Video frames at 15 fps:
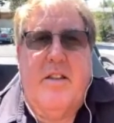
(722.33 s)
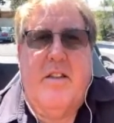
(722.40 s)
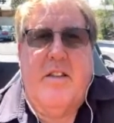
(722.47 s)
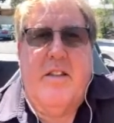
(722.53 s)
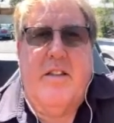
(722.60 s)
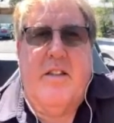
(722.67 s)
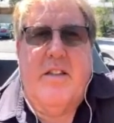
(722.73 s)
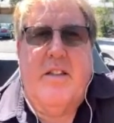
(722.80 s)

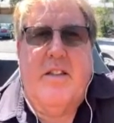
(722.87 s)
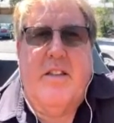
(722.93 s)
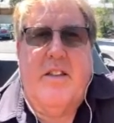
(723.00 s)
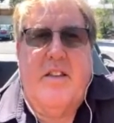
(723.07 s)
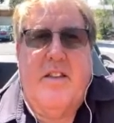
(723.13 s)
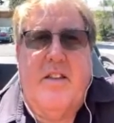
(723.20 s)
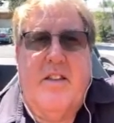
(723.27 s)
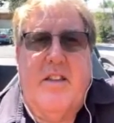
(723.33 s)

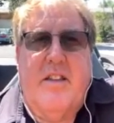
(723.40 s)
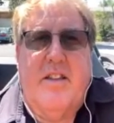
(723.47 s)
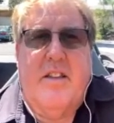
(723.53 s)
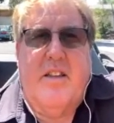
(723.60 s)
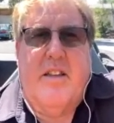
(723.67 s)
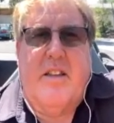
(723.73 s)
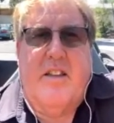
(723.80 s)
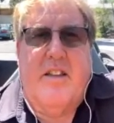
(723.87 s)

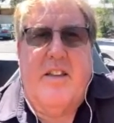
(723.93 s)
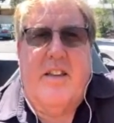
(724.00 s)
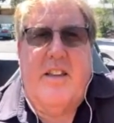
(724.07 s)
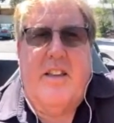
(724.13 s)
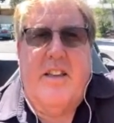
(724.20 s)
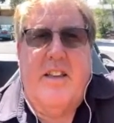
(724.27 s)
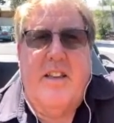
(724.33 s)
This person isn't speaking.